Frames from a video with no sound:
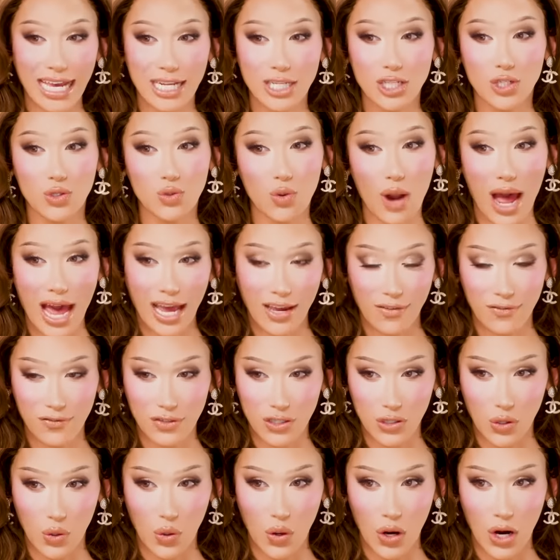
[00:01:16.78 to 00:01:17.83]
and drive
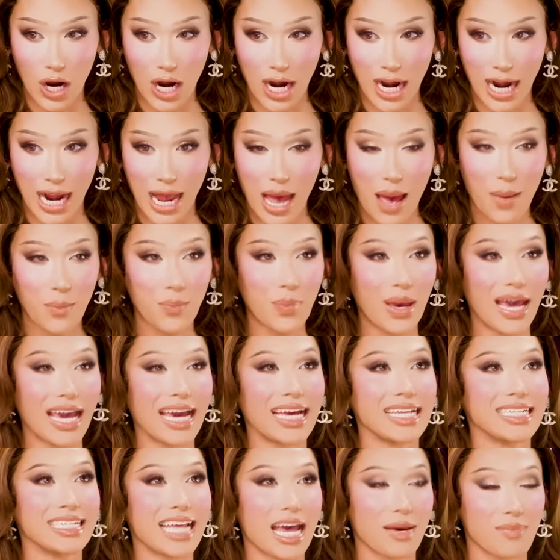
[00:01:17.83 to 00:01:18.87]
tour.
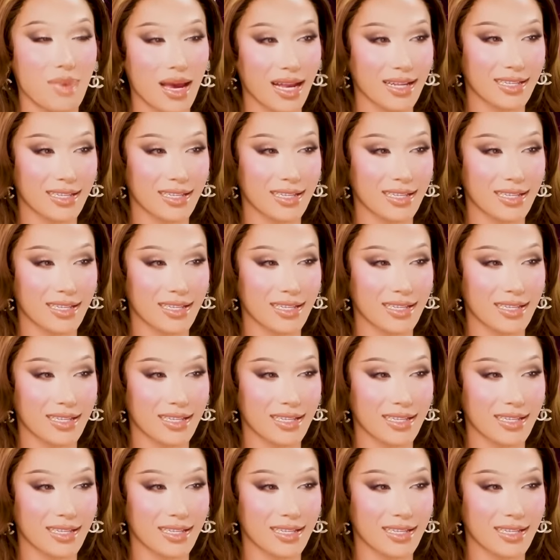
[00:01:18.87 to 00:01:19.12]
Pandemic